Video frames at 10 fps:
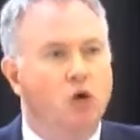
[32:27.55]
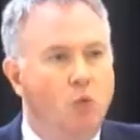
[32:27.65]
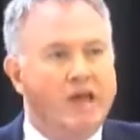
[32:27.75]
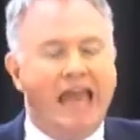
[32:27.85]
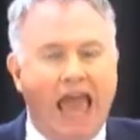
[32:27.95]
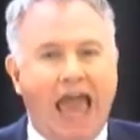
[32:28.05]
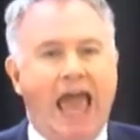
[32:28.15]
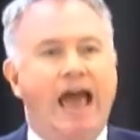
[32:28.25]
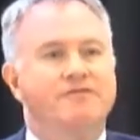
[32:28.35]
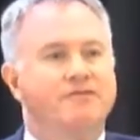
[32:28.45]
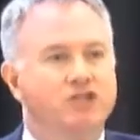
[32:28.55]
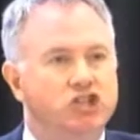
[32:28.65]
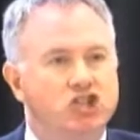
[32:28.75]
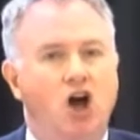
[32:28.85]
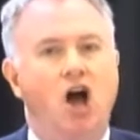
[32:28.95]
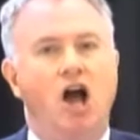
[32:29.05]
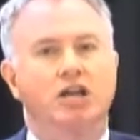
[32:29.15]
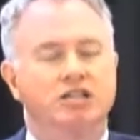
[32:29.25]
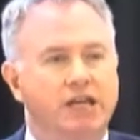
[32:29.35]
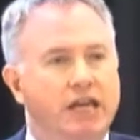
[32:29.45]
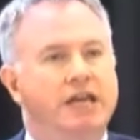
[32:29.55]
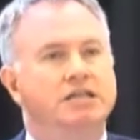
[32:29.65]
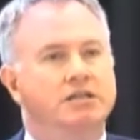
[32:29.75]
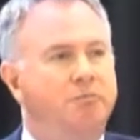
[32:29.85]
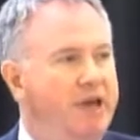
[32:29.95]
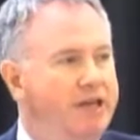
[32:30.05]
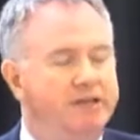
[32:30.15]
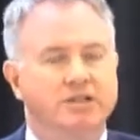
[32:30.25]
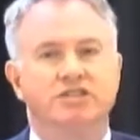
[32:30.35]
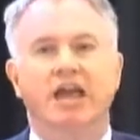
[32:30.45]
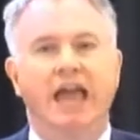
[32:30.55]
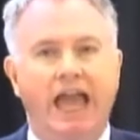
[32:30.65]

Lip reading: We have to talk to independents,